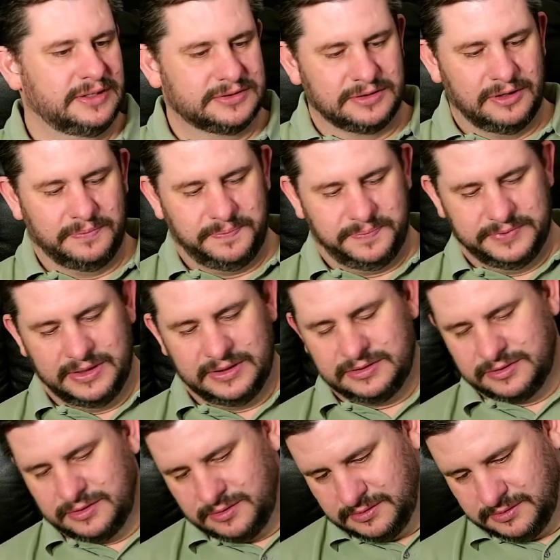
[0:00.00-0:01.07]
this up yet,
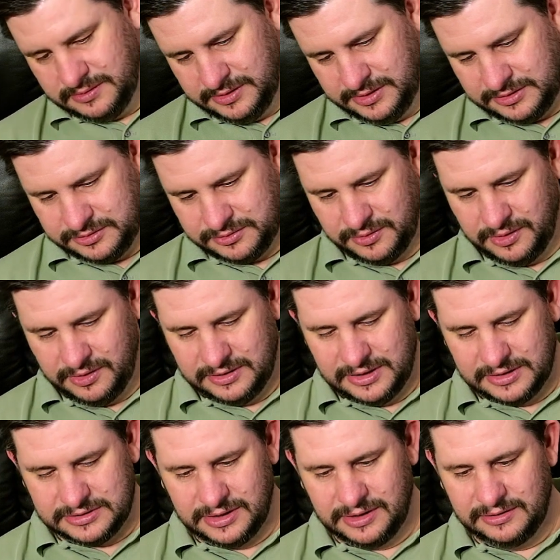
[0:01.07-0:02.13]
so it's dirty
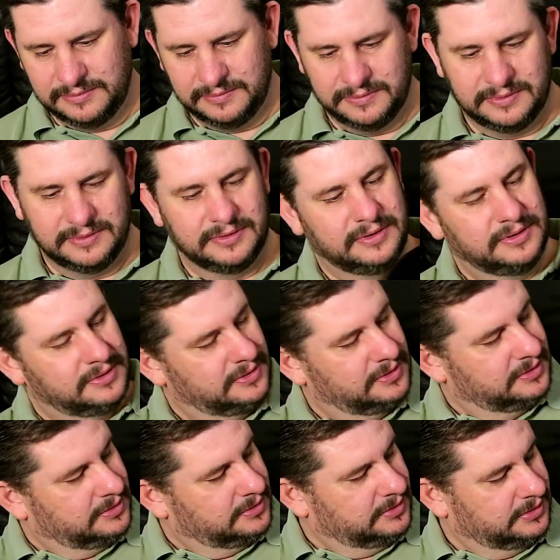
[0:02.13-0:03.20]
as hell.
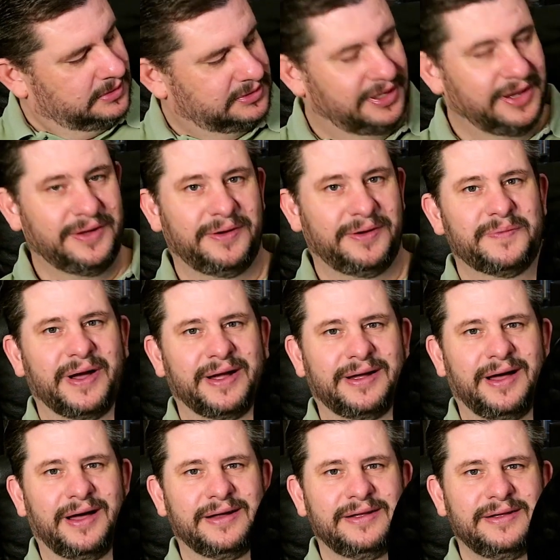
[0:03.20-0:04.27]
It's oh my
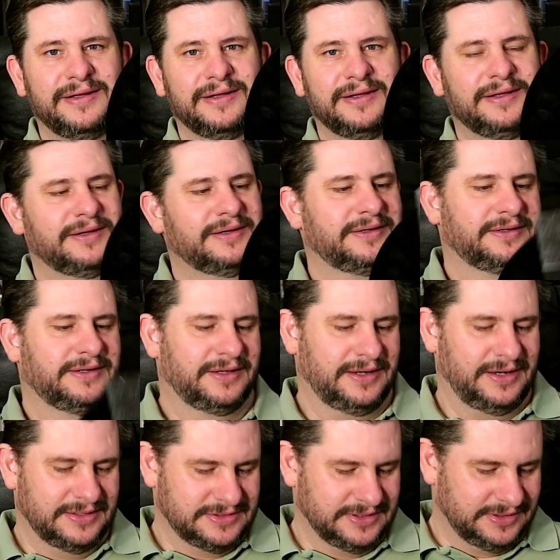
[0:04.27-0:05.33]
god,
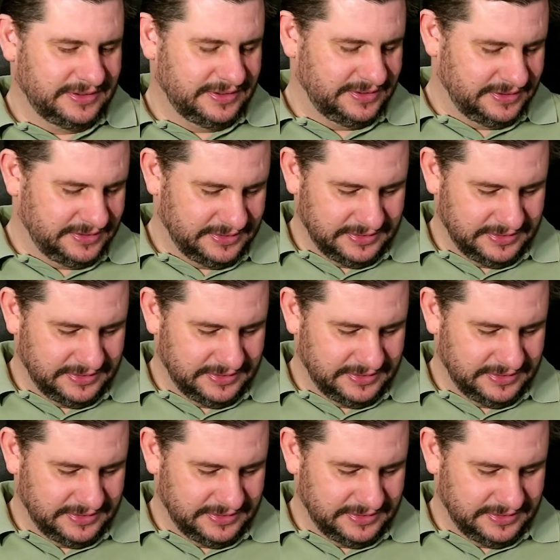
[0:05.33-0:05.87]
Atlantic